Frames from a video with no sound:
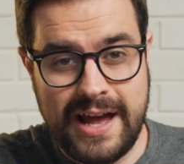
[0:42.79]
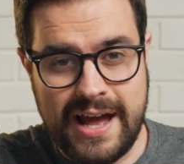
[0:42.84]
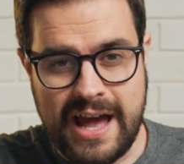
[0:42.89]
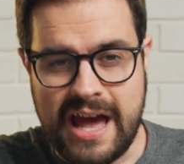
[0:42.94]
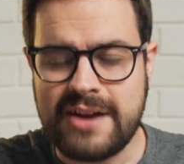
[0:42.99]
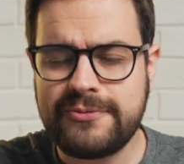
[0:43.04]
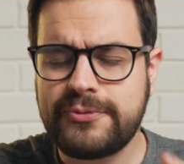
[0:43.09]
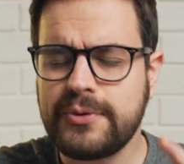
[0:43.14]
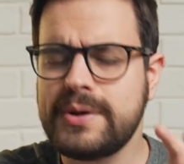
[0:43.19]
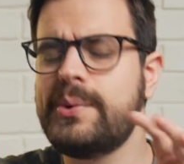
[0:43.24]

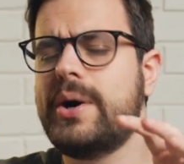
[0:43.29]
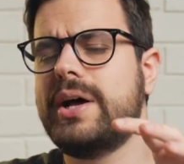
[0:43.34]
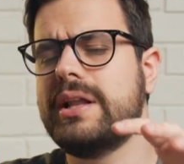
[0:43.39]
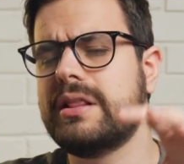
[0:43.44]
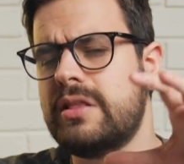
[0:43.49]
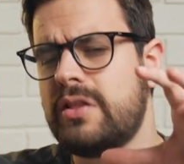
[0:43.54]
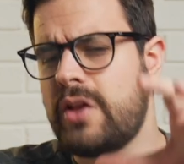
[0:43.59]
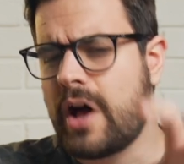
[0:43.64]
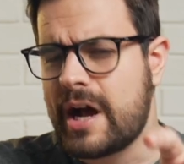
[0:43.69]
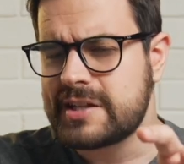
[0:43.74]
And if we want
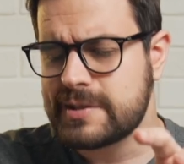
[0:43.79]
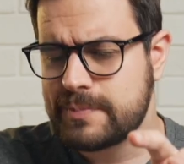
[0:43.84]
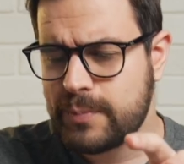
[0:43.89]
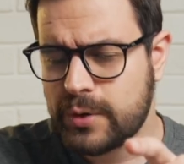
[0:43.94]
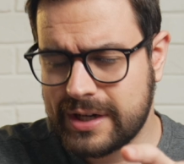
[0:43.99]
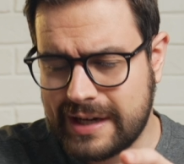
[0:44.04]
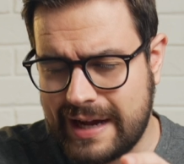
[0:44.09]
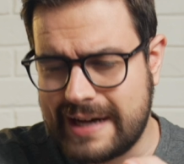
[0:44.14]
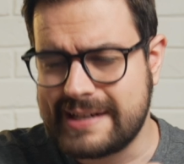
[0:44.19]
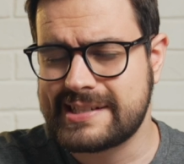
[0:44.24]
lots
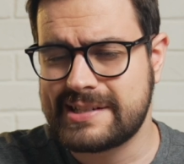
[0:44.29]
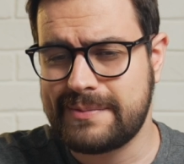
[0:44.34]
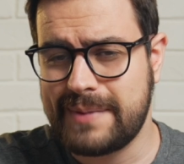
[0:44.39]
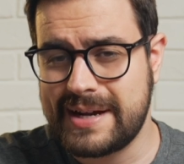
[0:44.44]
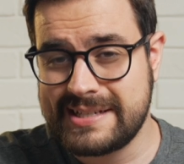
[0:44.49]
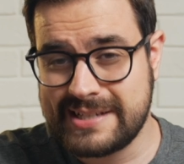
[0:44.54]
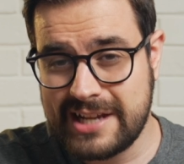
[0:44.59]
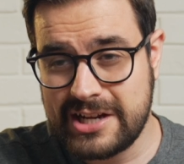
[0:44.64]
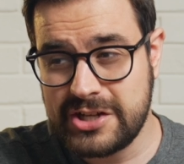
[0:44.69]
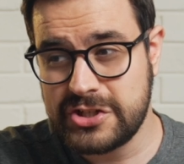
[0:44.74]
more
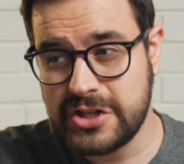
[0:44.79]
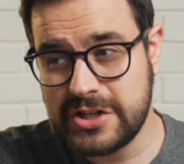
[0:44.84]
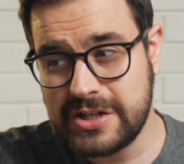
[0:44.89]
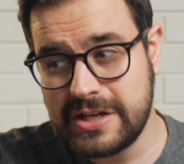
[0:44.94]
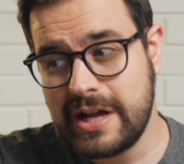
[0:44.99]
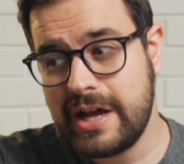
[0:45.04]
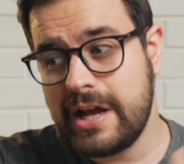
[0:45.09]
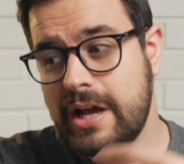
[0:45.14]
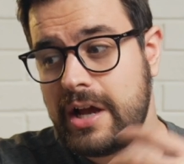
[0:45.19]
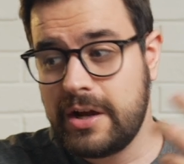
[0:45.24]

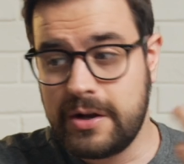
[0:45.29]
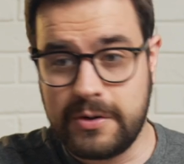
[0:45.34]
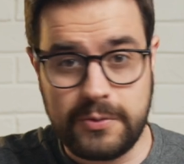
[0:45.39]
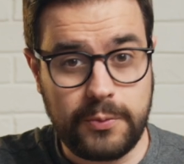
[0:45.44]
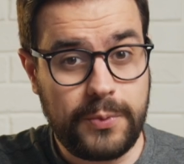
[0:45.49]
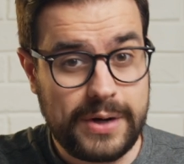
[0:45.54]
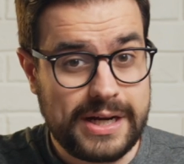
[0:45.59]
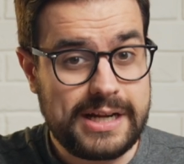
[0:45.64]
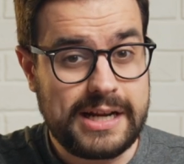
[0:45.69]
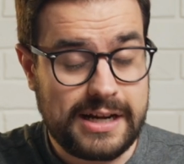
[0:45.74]
customization,
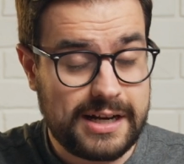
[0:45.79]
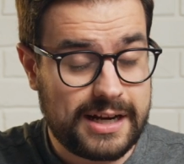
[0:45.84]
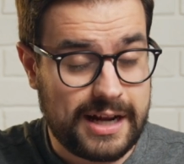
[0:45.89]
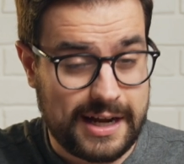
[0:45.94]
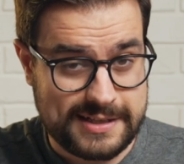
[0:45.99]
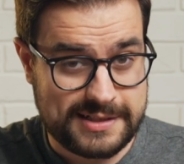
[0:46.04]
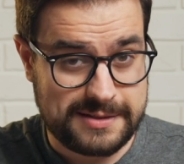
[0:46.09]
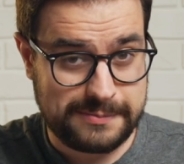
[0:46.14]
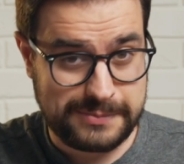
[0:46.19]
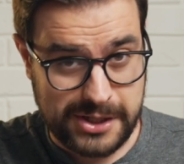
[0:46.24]
we need a
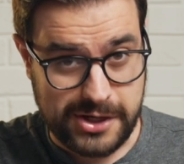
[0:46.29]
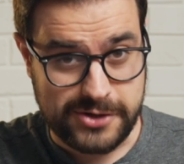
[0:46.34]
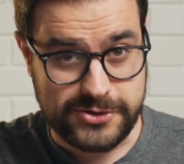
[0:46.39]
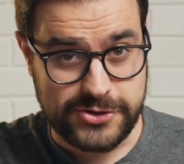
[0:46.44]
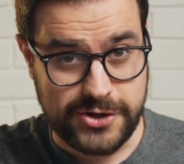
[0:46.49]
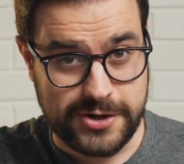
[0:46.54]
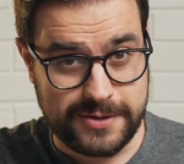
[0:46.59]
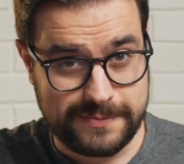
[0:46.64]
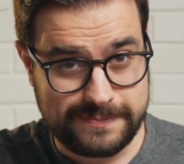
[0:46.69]
custom launcher.